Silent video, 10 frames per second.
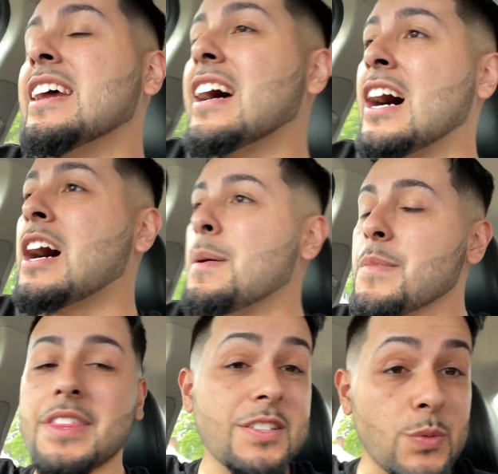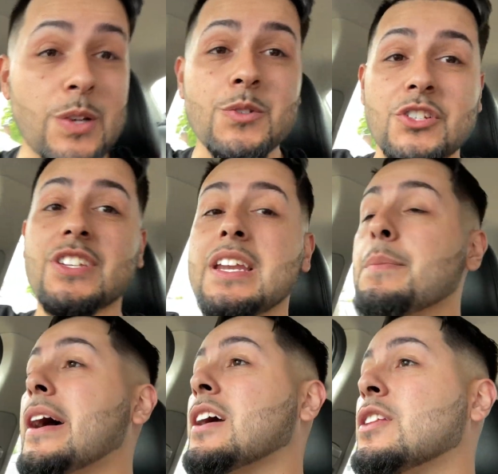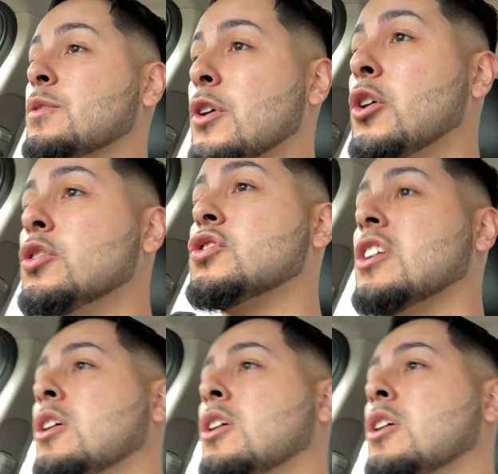But this week was just getting it back on the road.